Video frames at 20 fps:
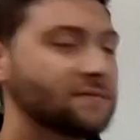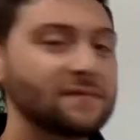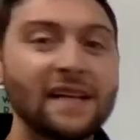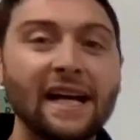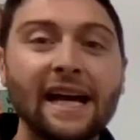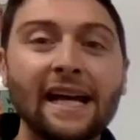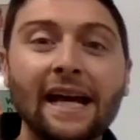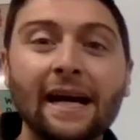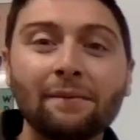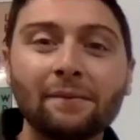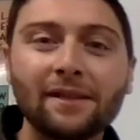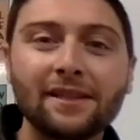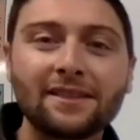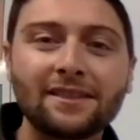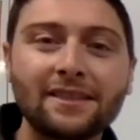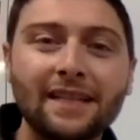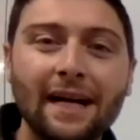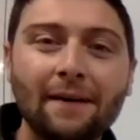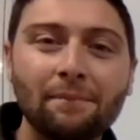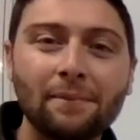And I'm going to
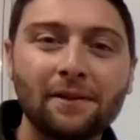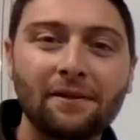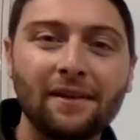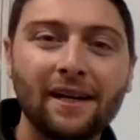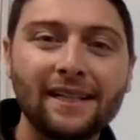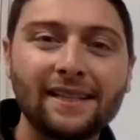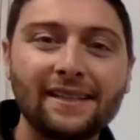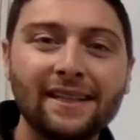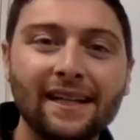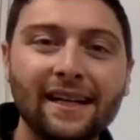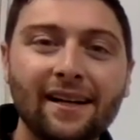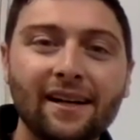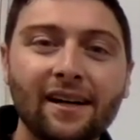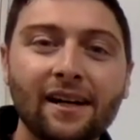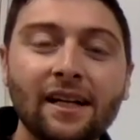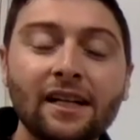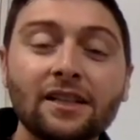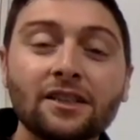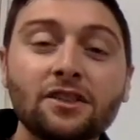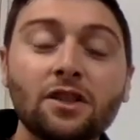stop it right there.
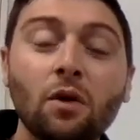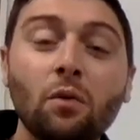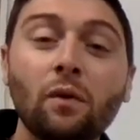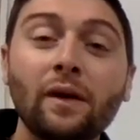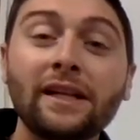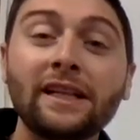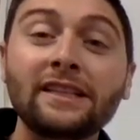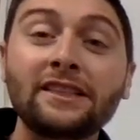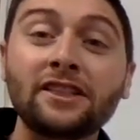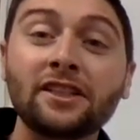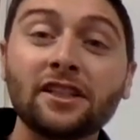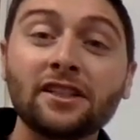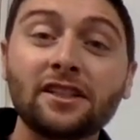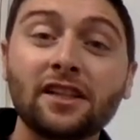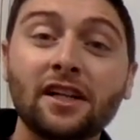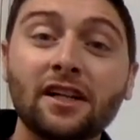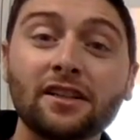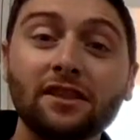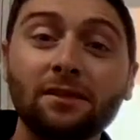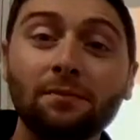So when it's your
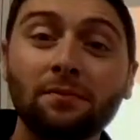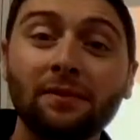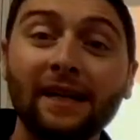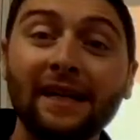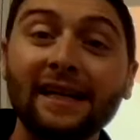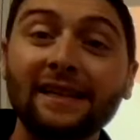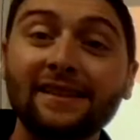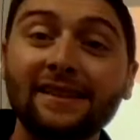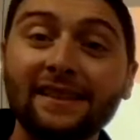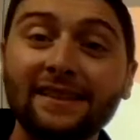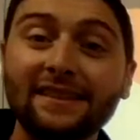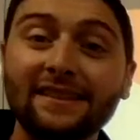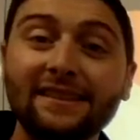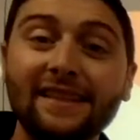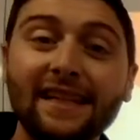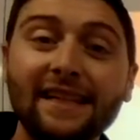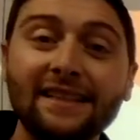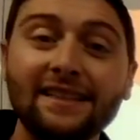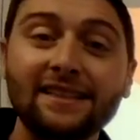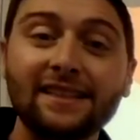turn to play at this
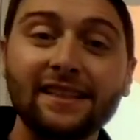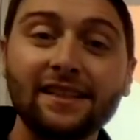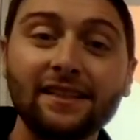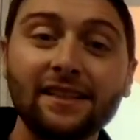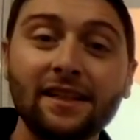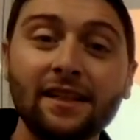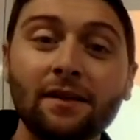station,